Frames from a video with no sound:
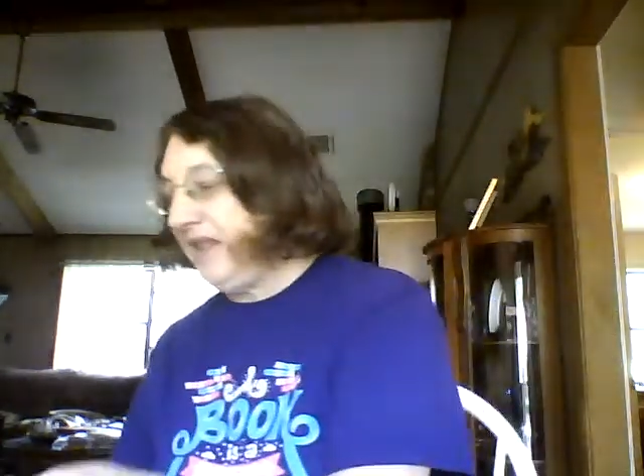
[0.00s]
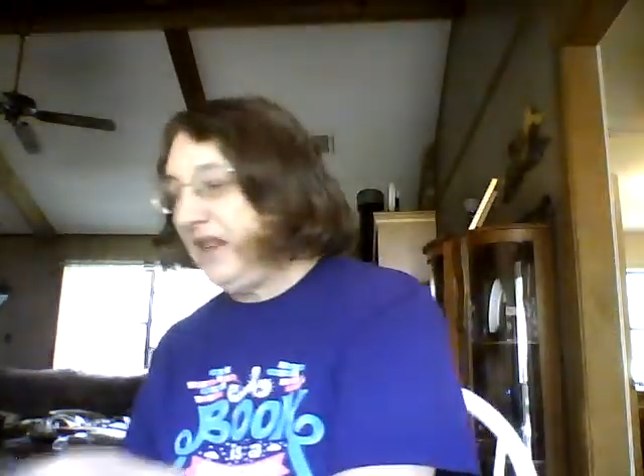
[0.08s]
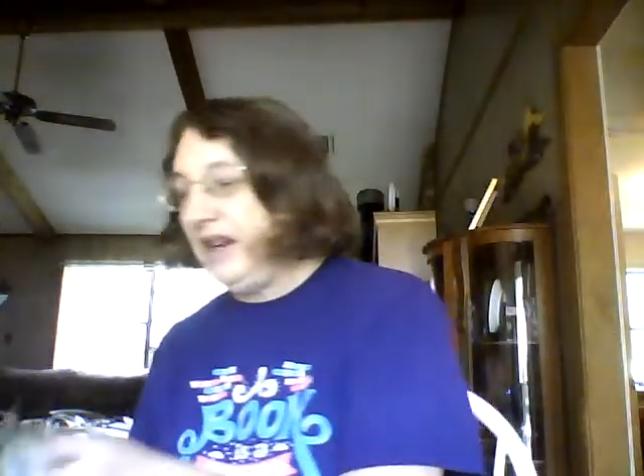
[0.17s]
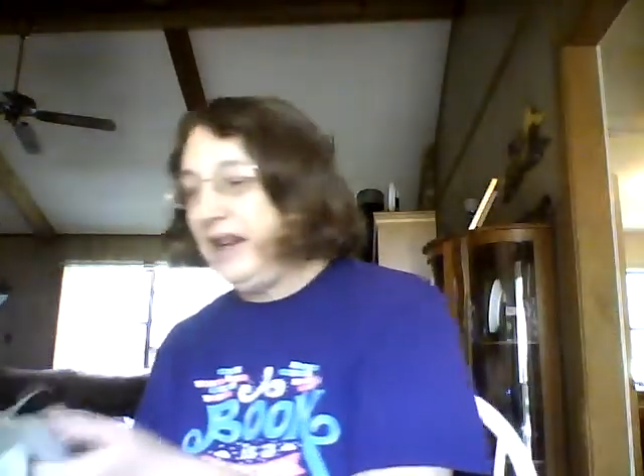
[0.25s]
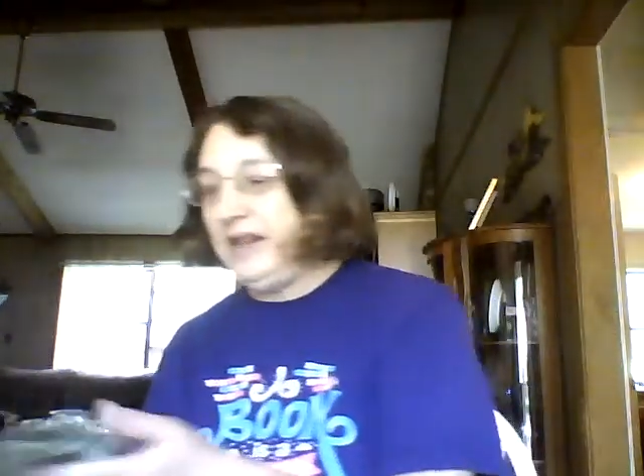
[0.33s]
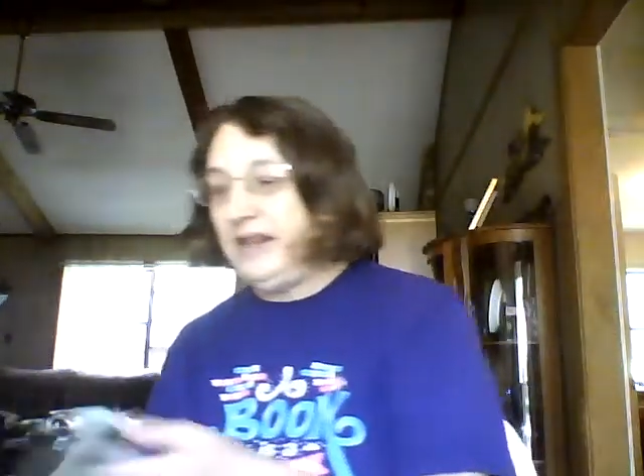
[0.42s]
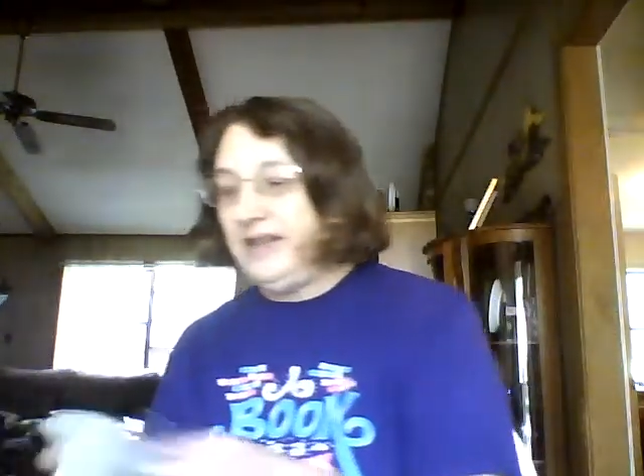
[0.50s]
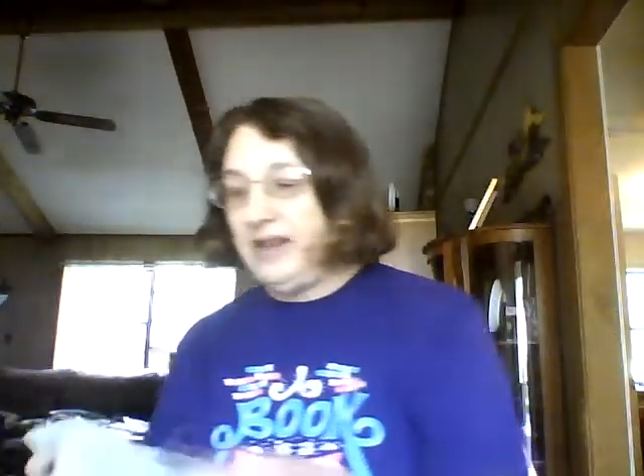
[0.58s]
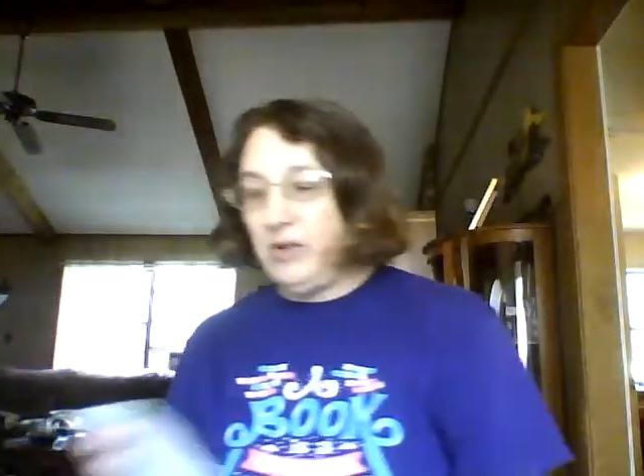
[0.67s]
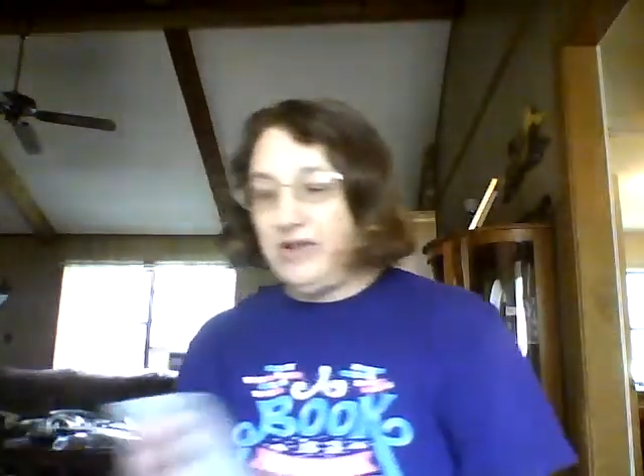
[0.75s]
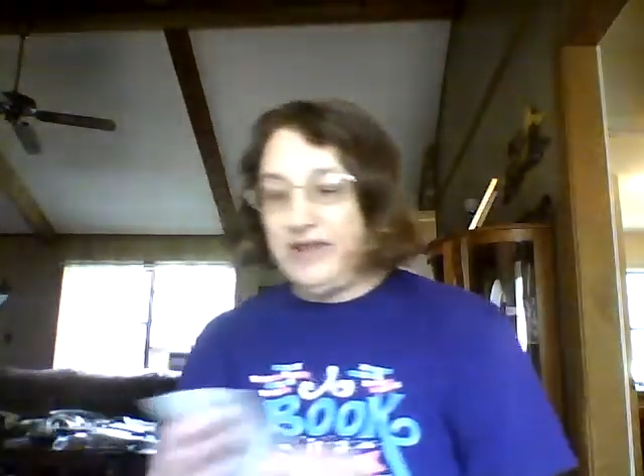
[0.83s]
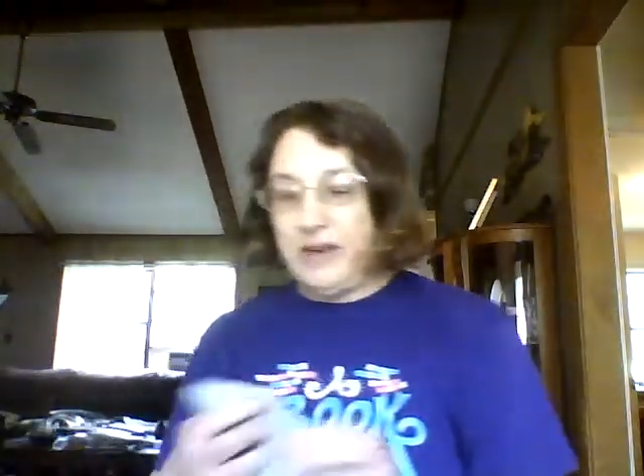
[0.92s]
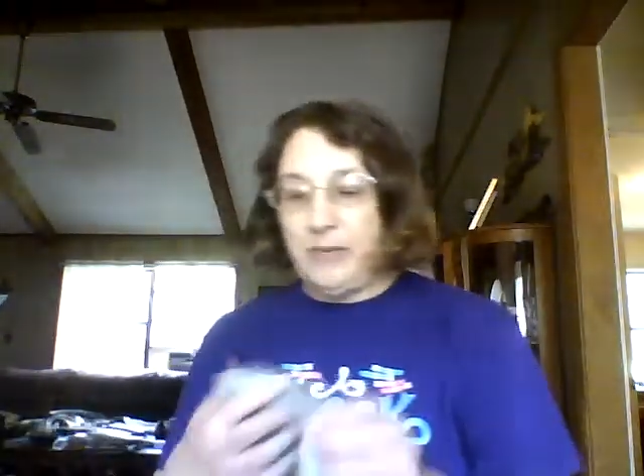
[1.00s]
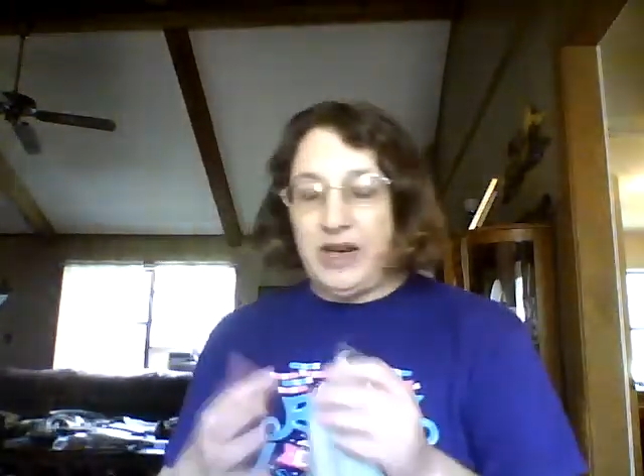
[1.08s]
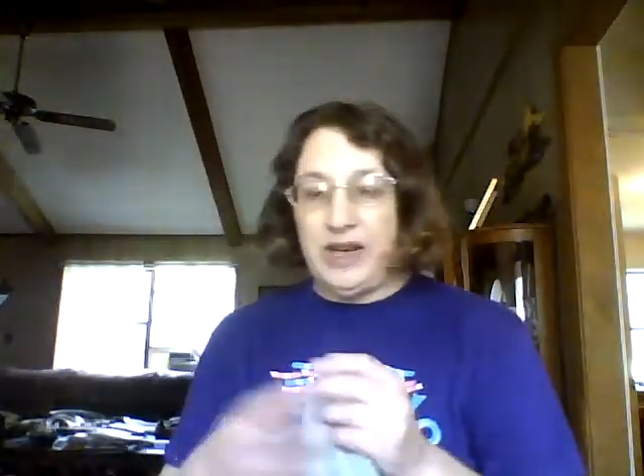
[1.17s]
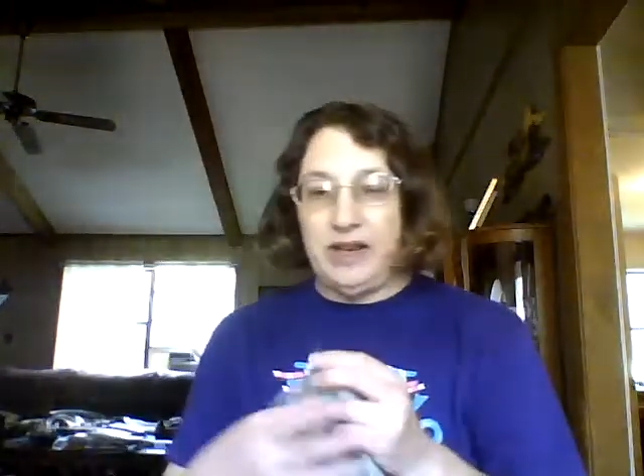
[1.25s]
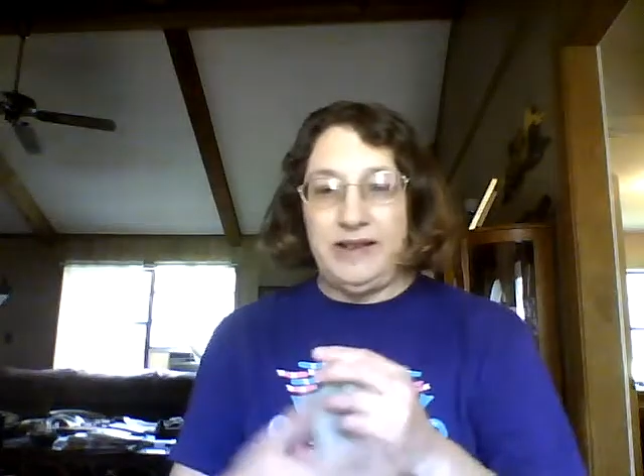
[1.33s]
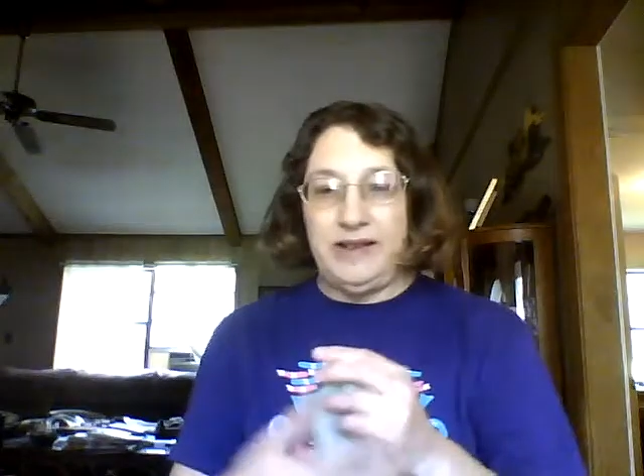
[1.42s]
And I did see where somebody
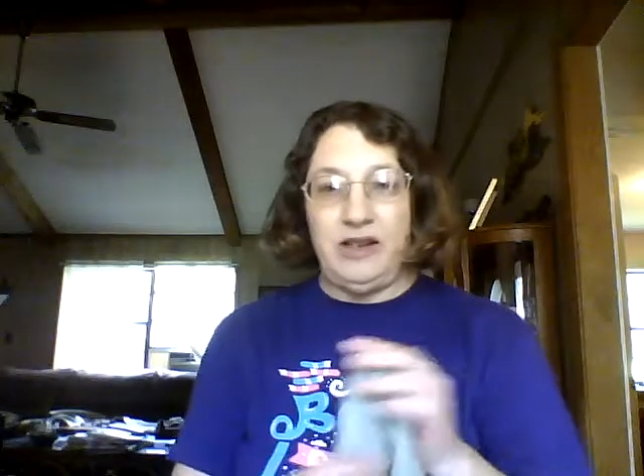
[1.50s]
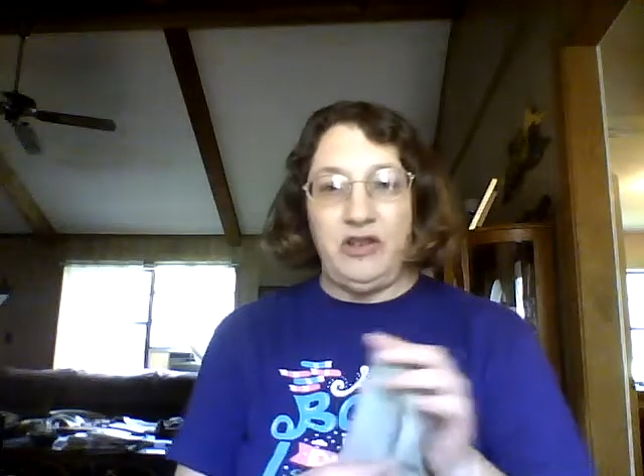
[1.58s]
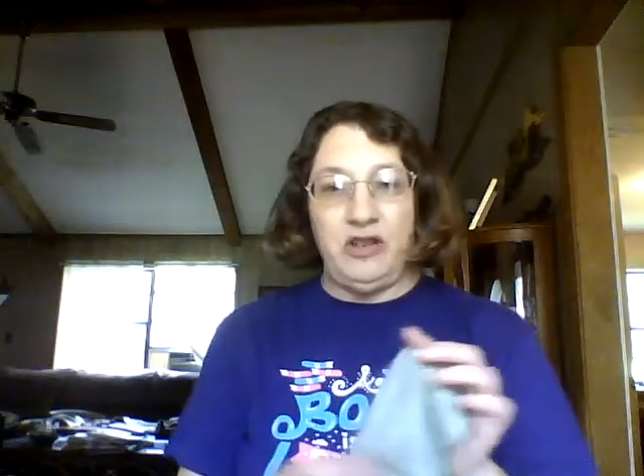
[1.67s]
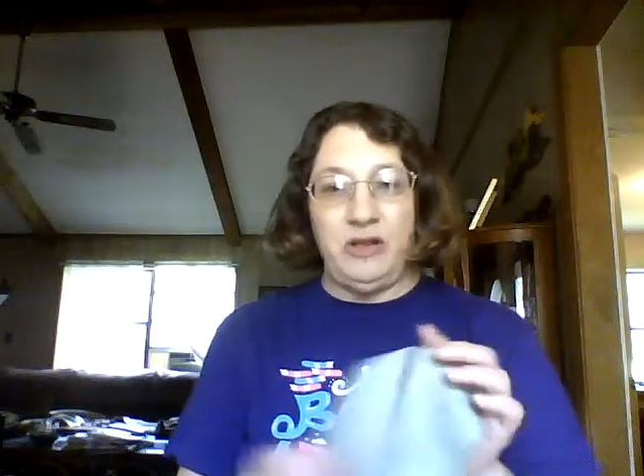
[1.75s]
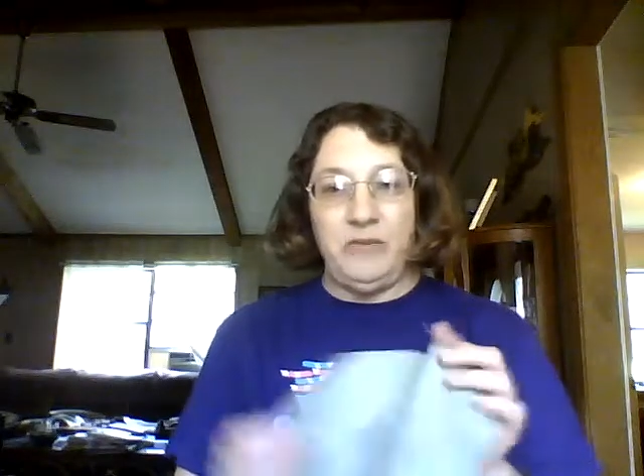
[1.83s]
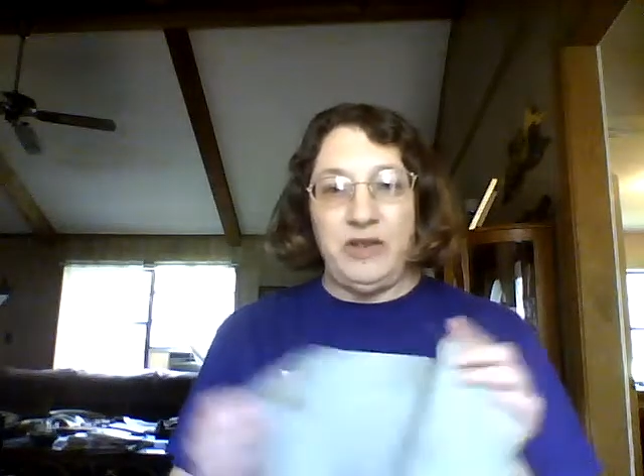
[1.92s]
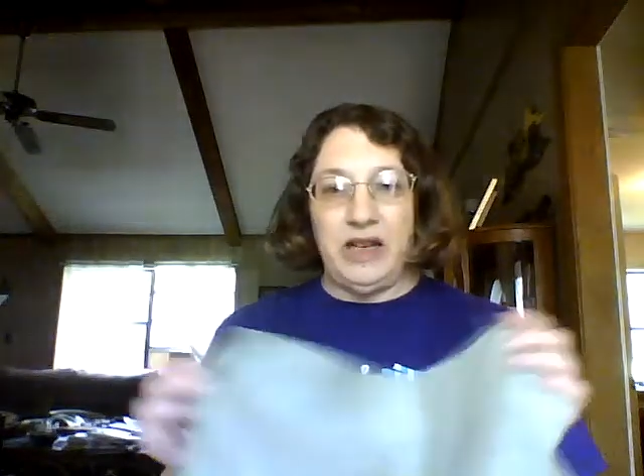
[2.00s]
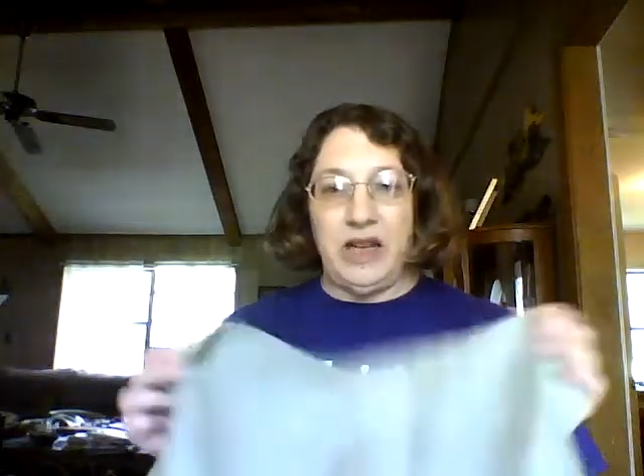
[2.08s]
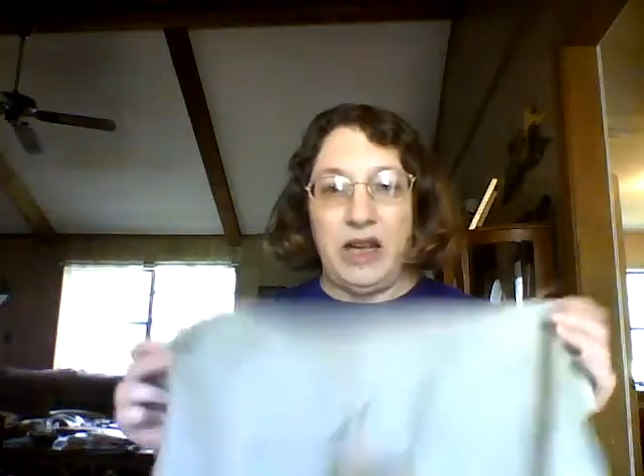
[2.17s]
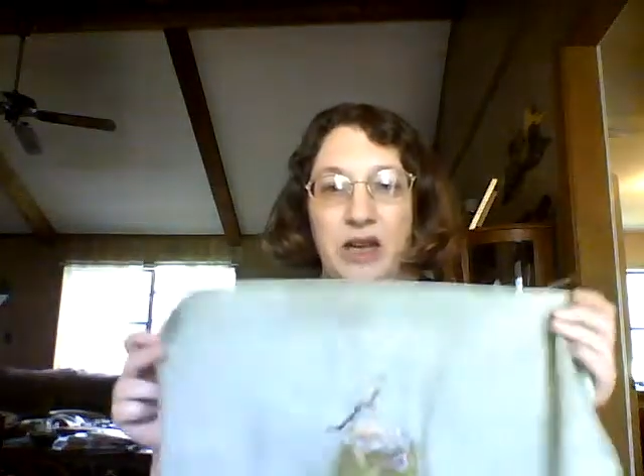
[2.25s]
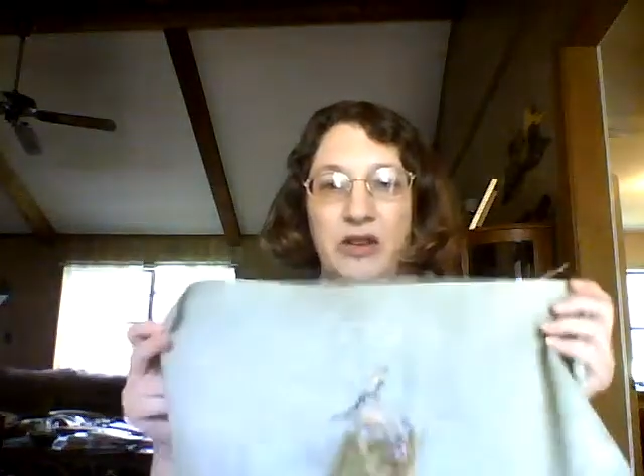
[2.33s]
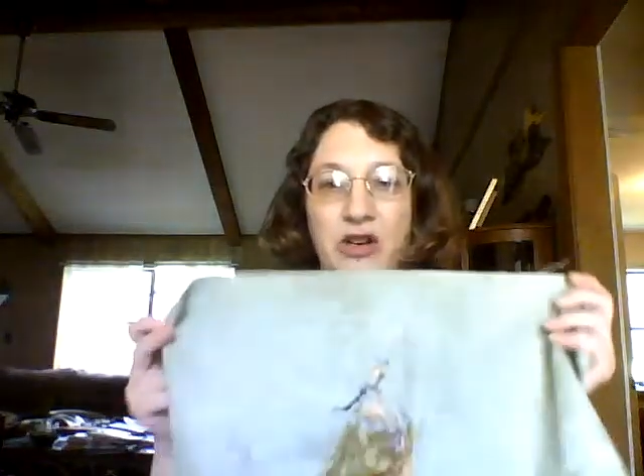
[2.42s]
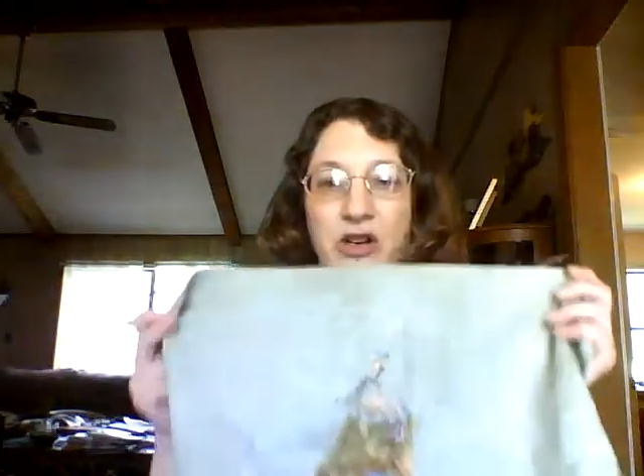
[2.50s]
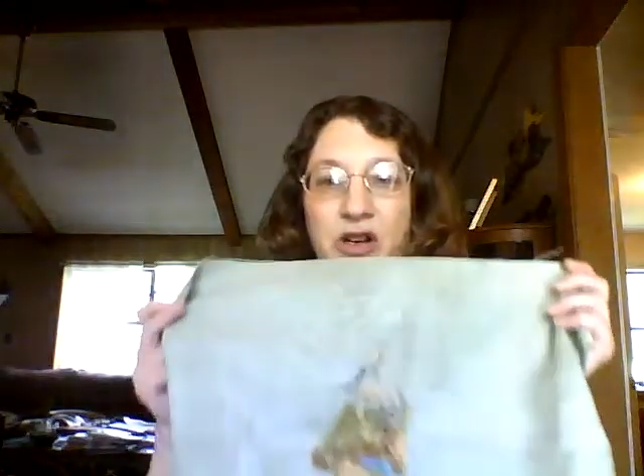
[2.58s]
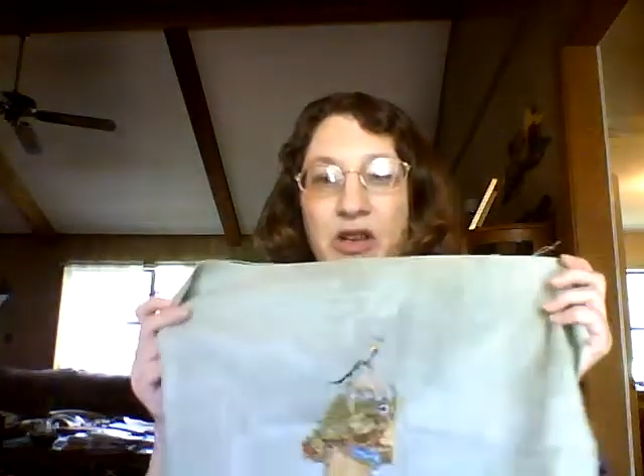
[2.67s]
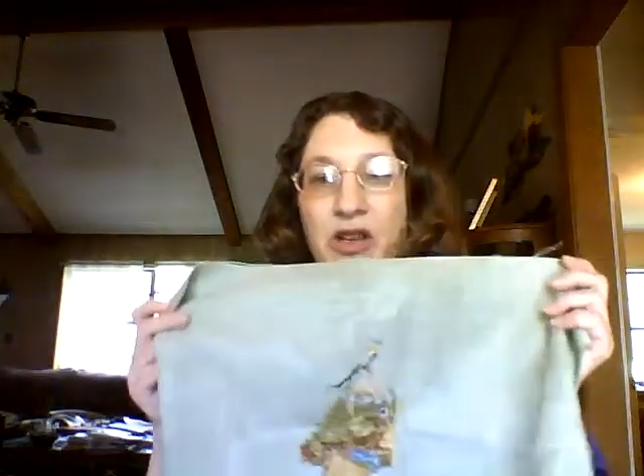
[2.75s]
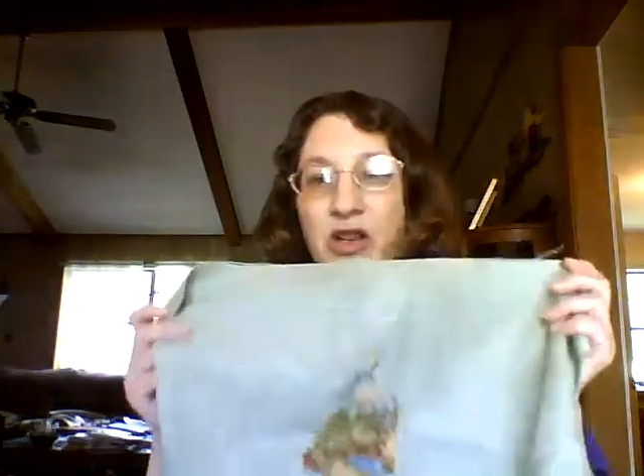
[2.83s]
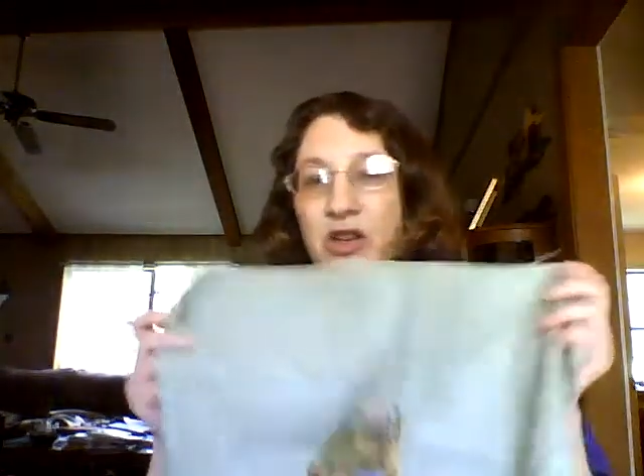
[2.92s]
had stitched them together,